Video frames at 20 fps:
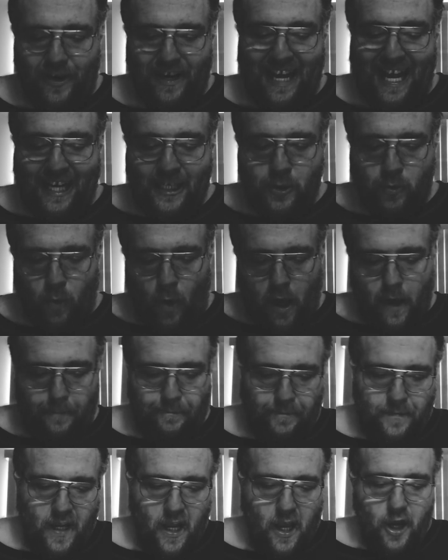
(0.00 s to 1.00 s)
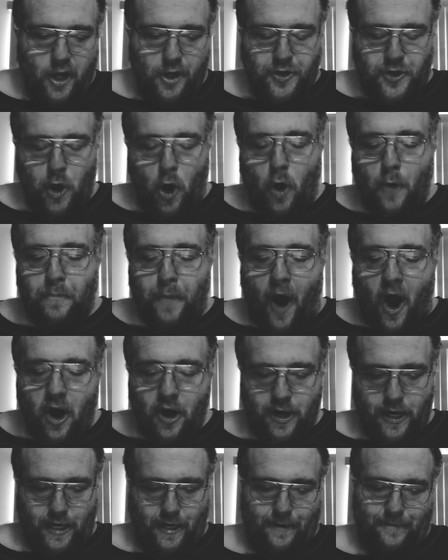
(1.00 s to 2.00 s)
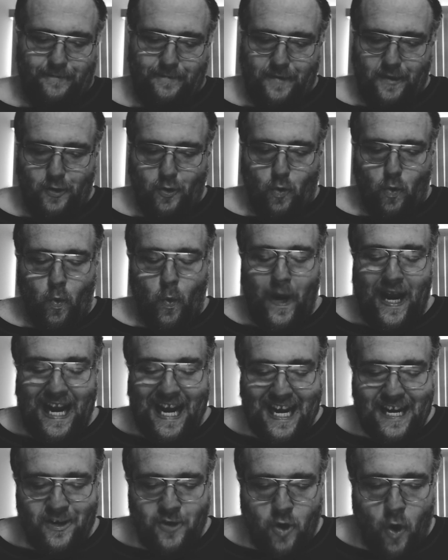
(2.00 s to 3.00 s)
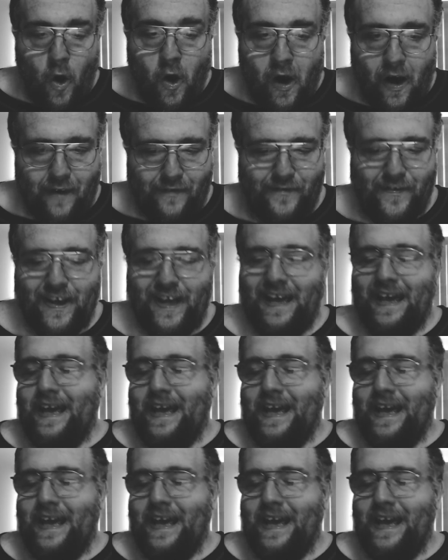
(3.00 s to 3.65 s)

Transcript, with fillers: Next one, Joe Barna, Wheaton North.